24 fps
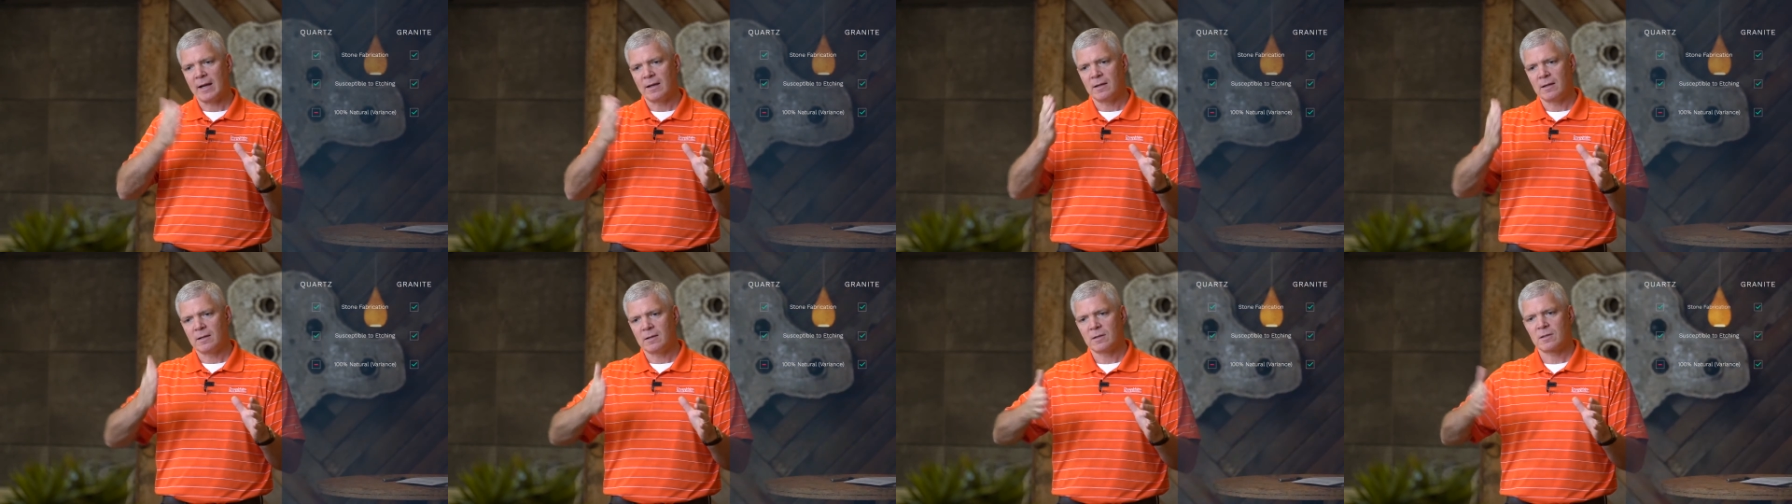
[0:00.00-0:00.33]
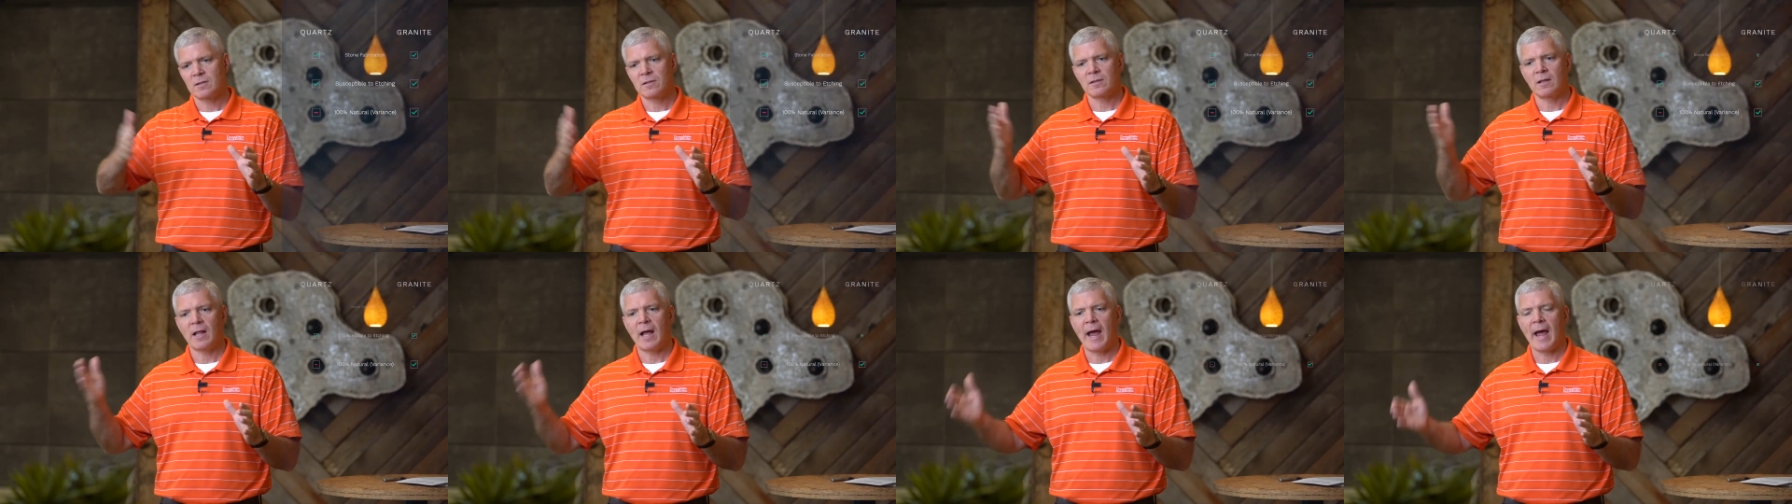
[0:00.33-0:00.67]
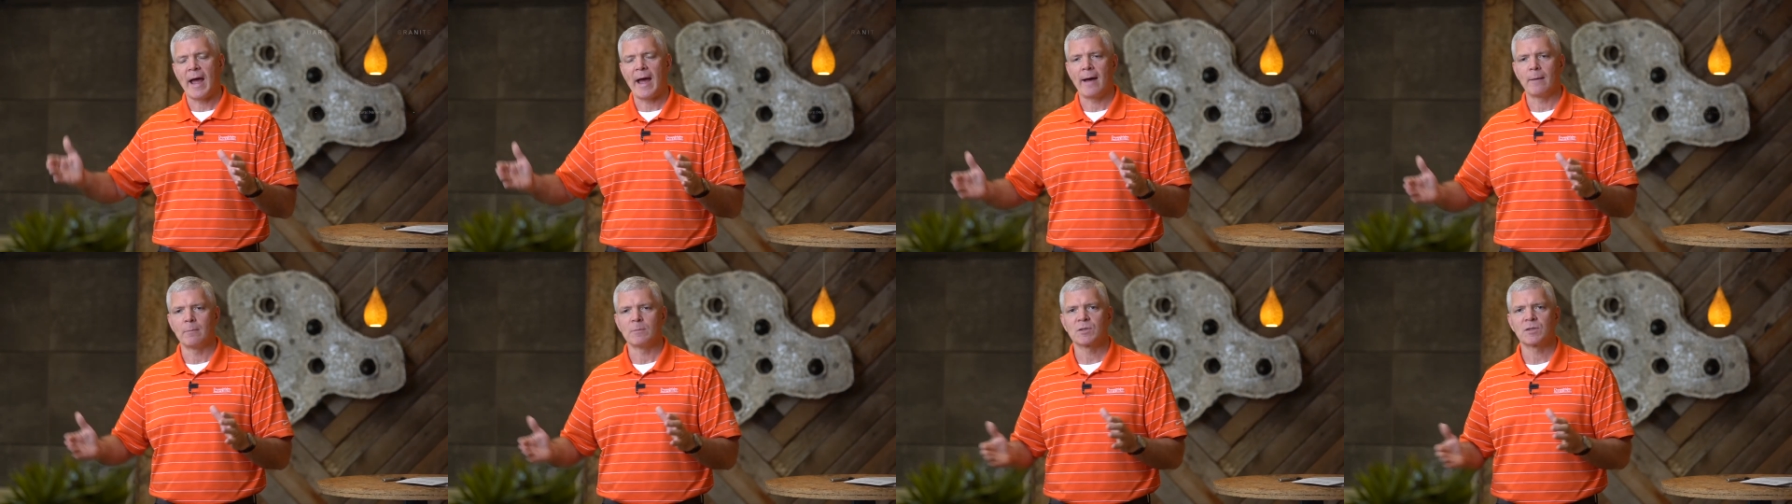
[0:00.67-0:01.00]
into
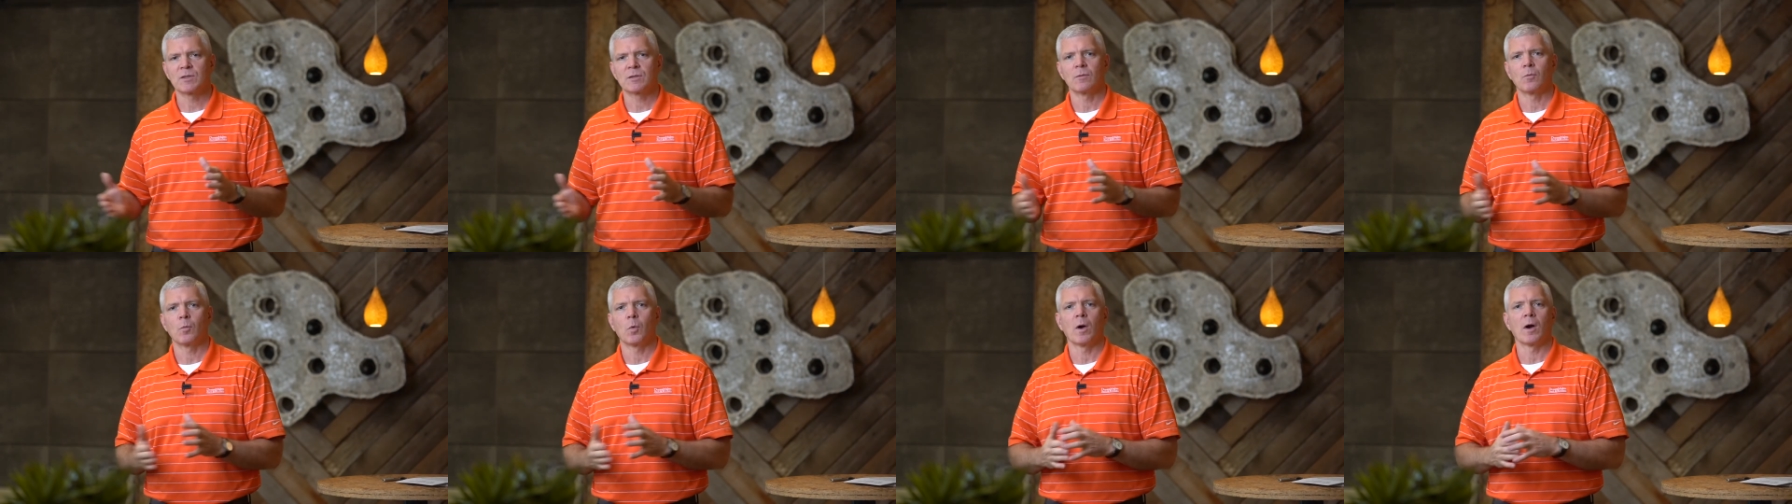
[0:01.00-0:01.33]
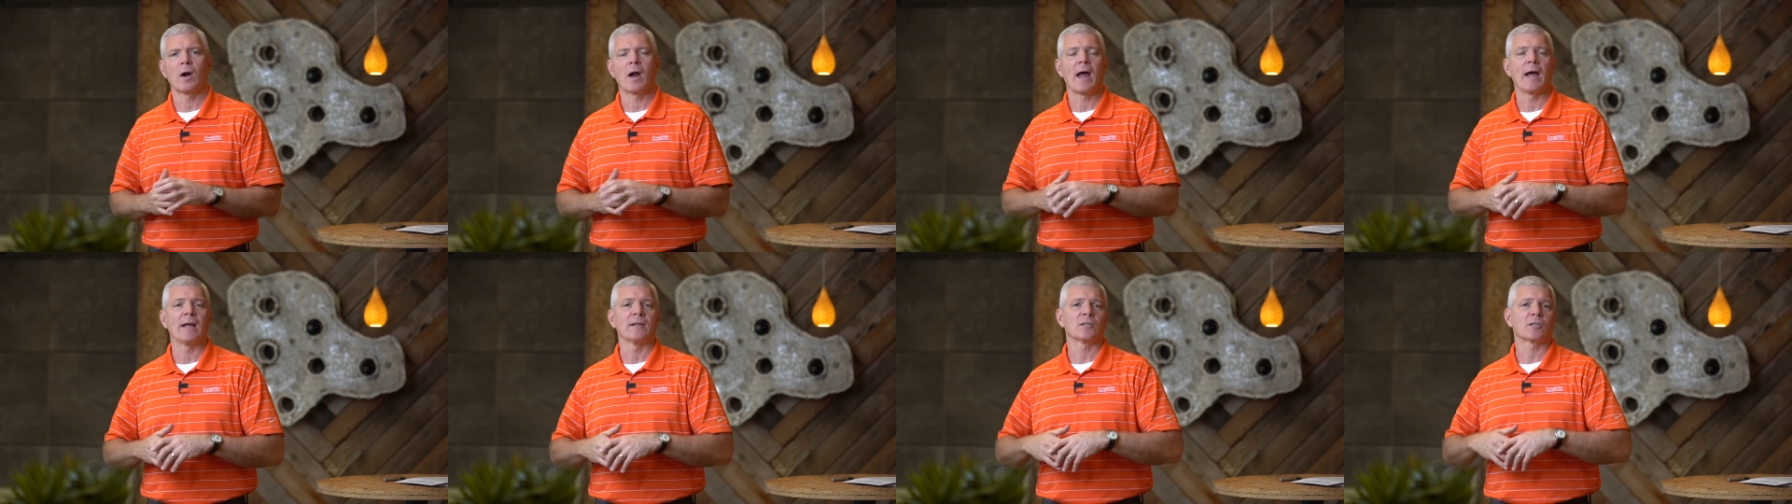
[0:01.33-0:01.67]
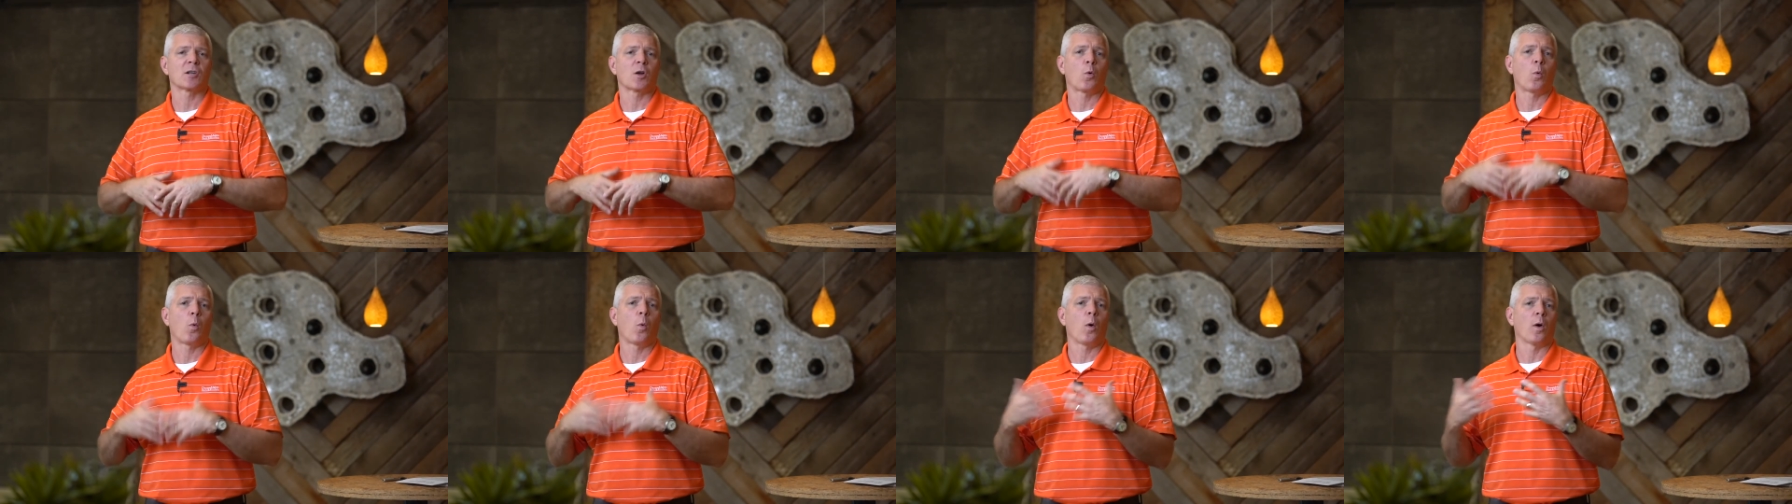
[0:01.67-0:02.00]
slabs, whereas
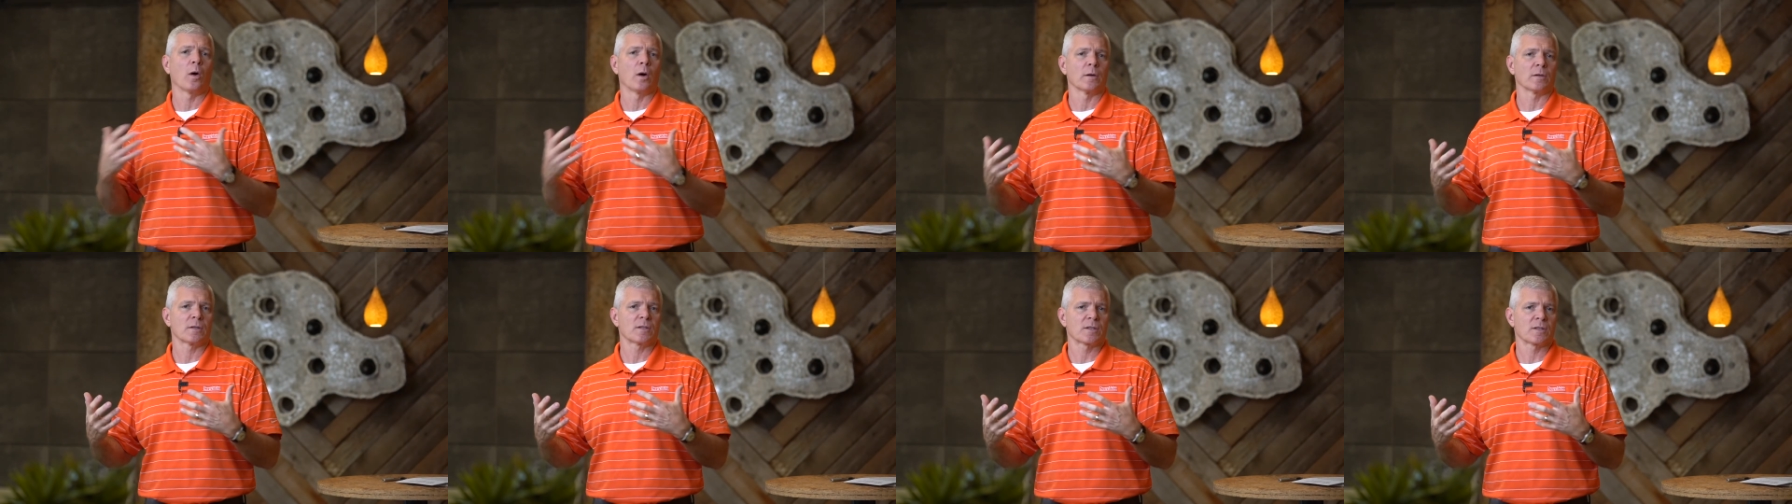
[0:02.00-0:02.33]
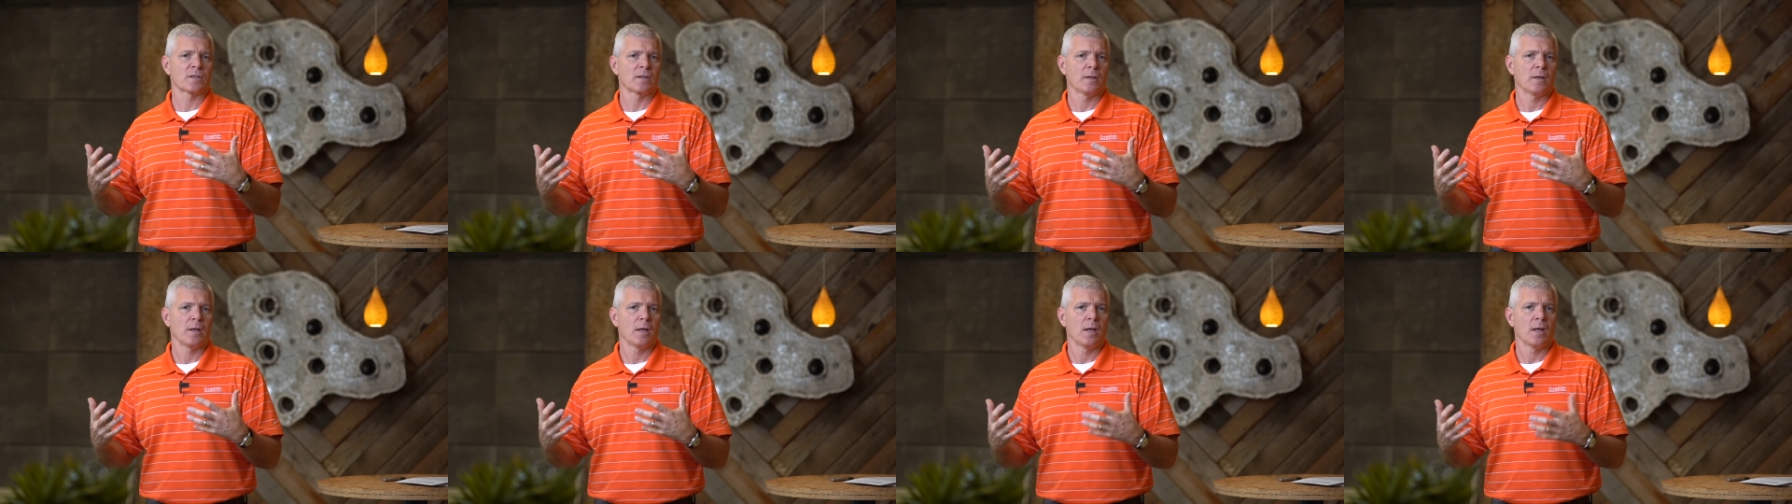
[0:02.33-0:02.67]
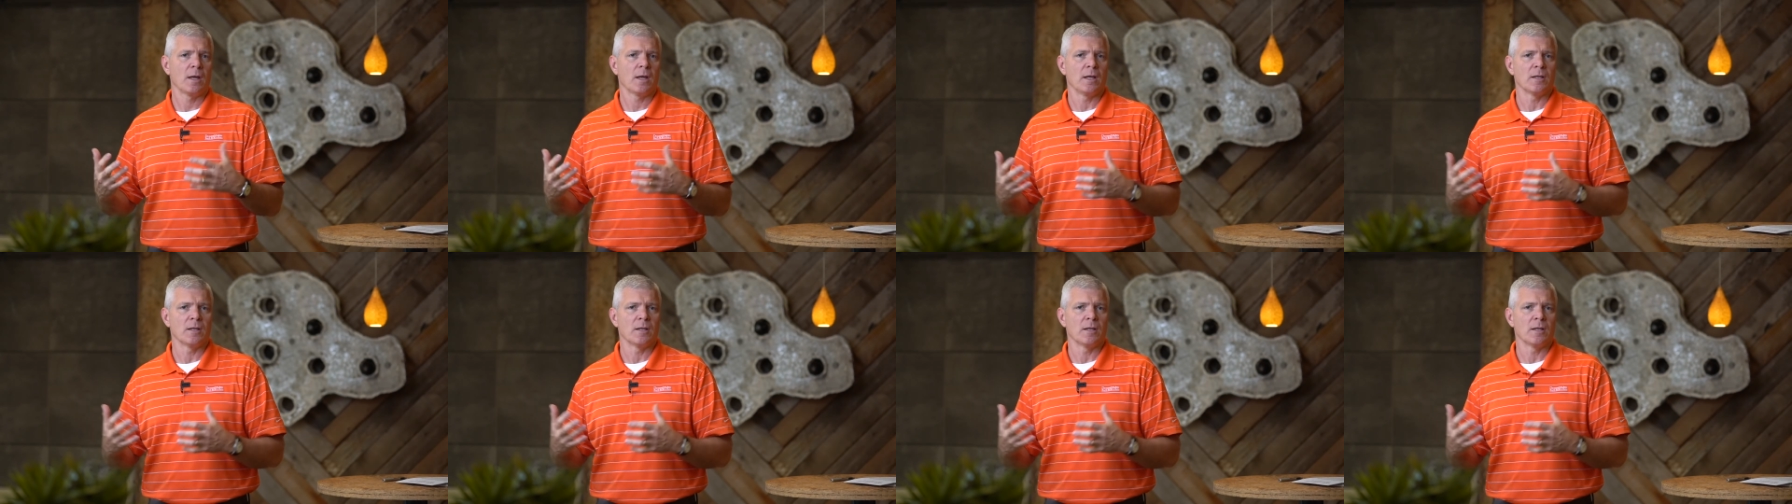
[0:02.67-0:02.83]
quartz